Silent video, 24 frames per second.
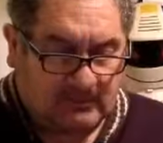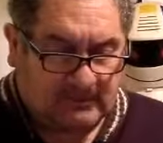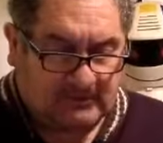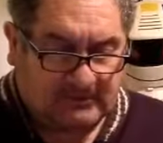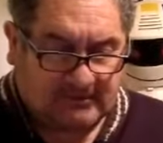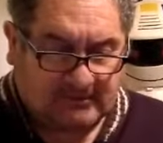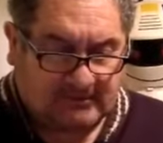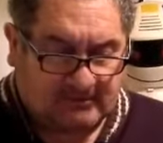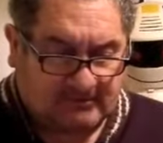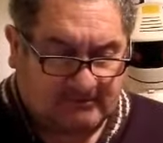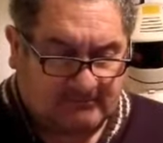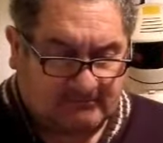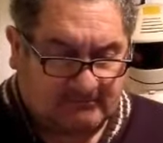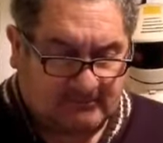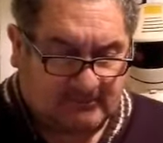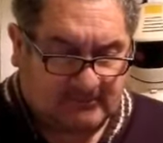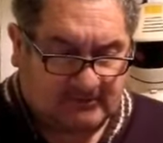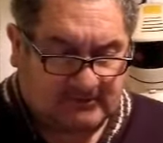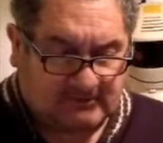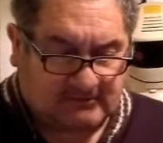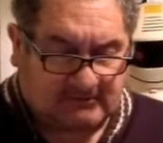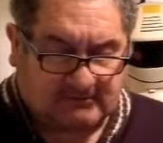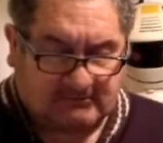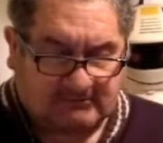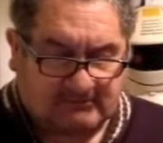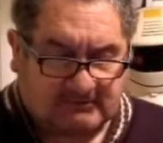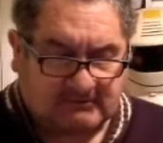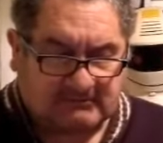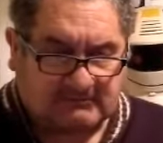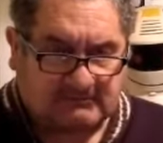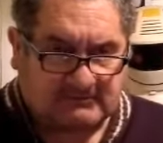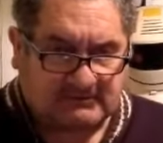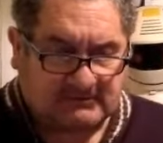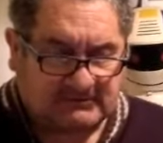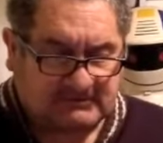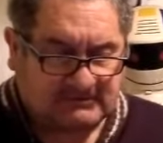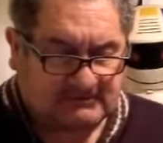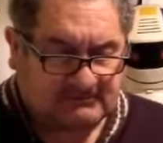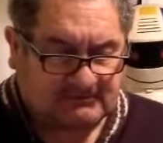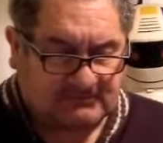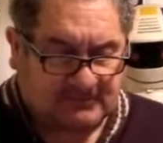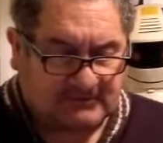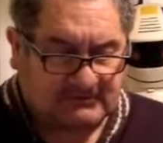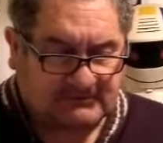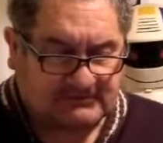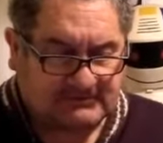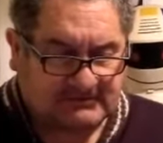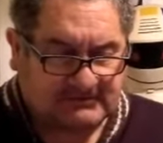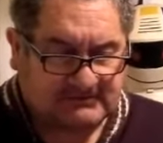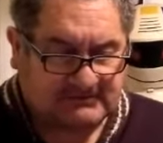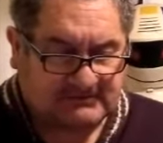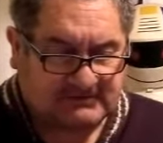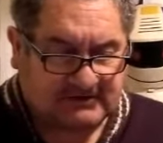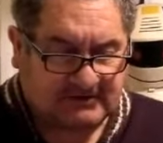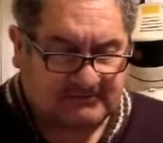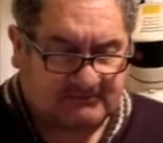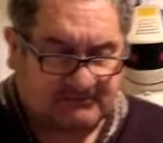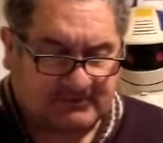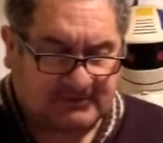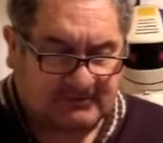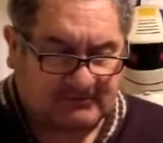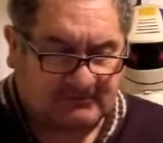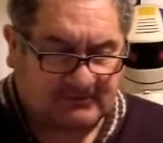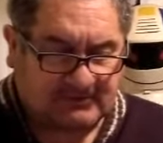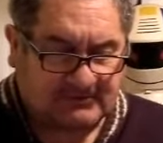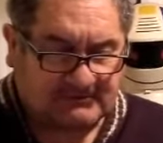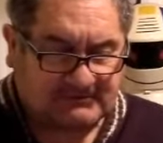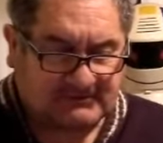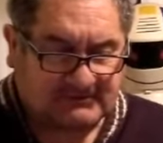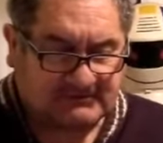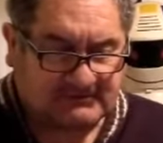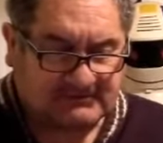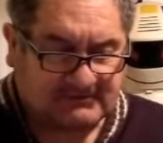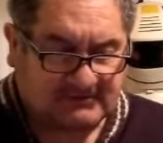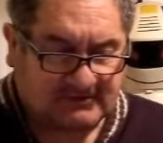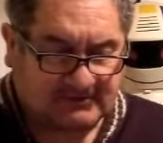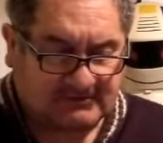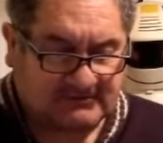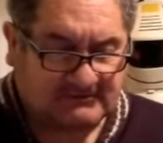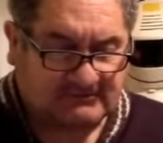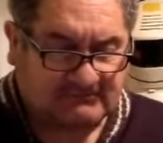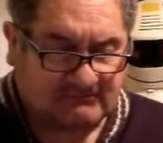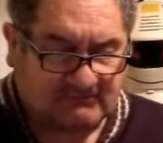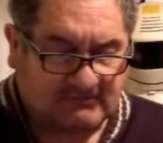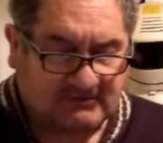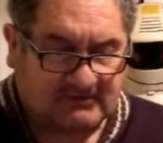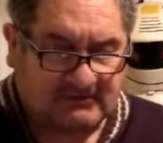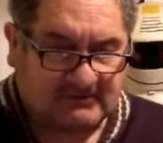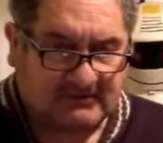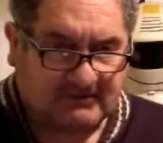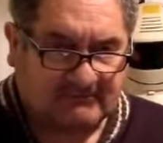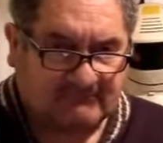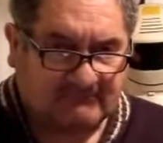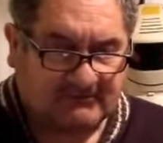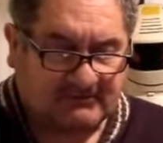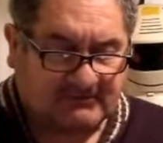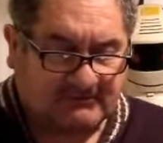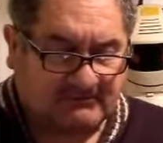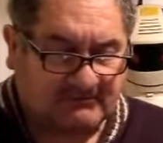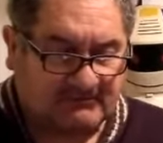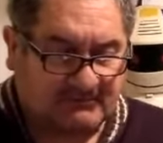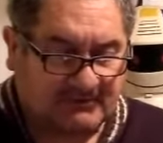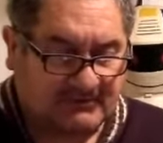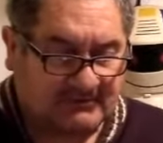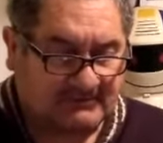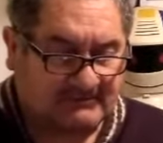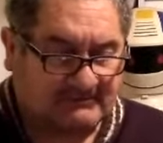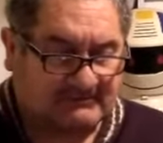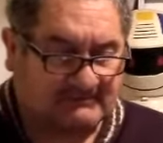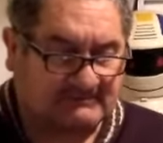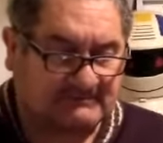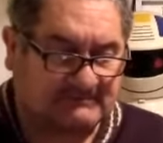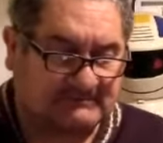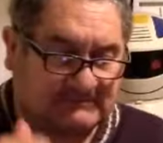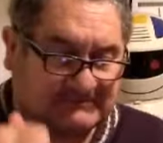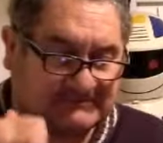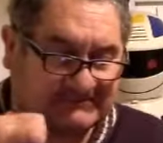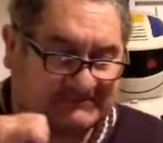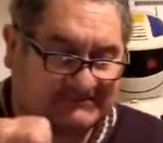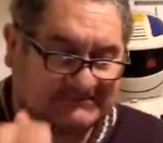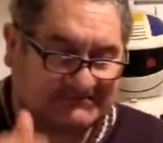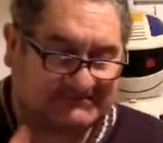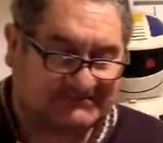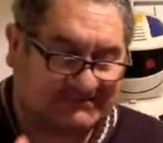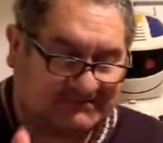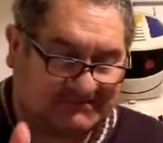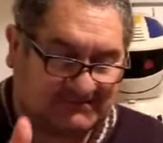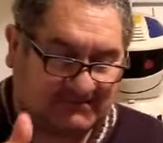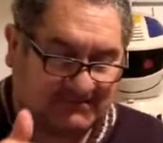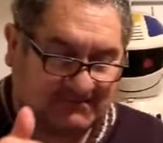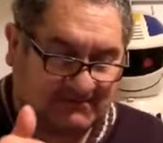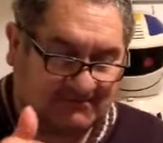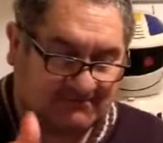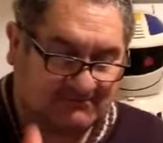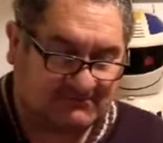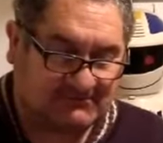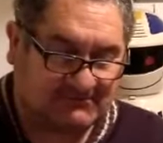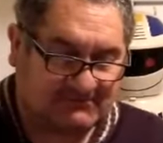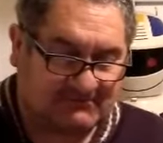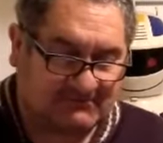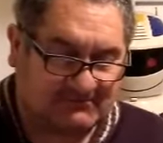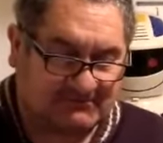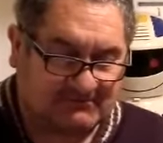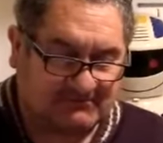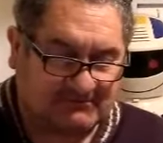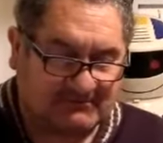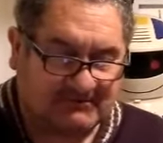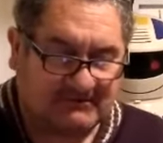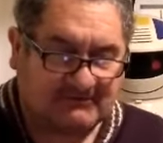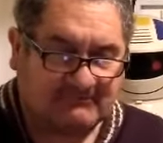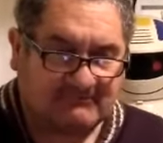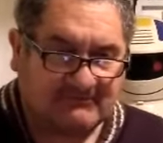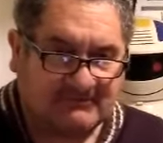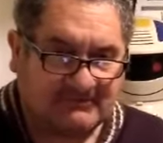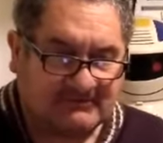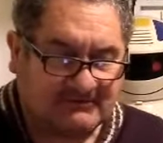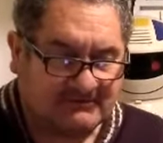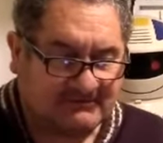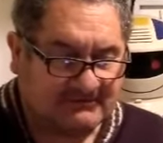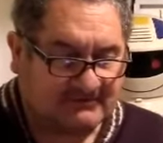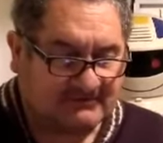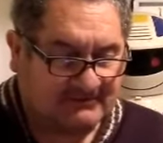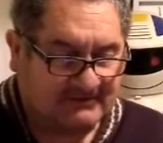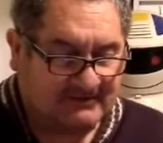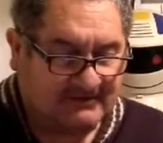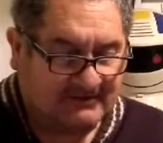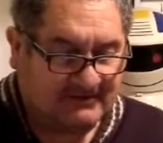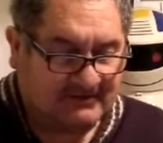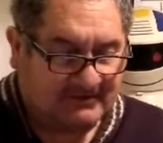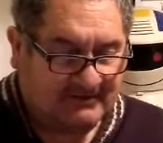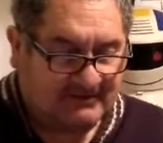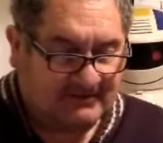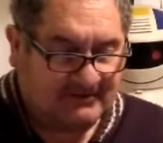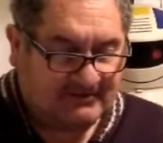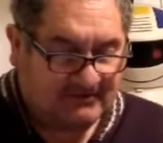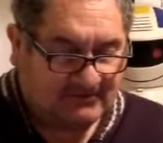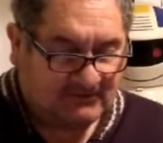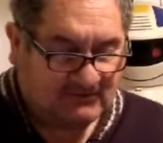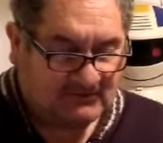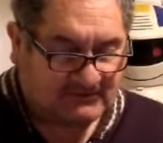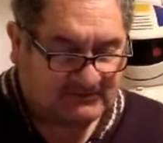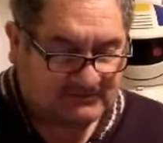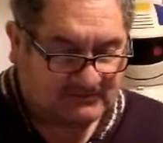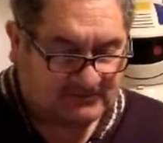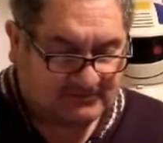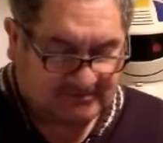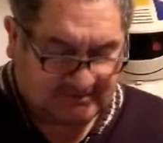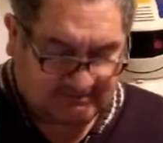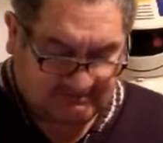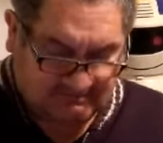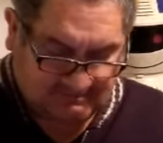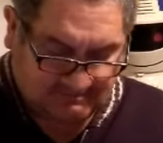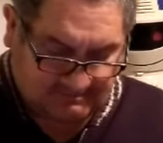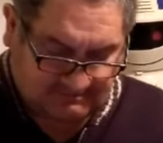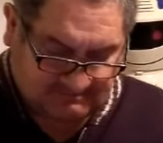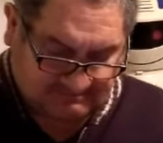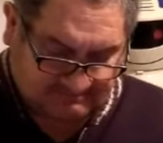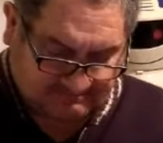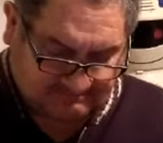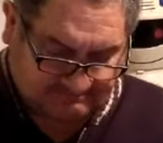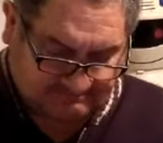with like decent postage, £10 postage, and that was really heavy, but wish I could do that every day. Nice one that was.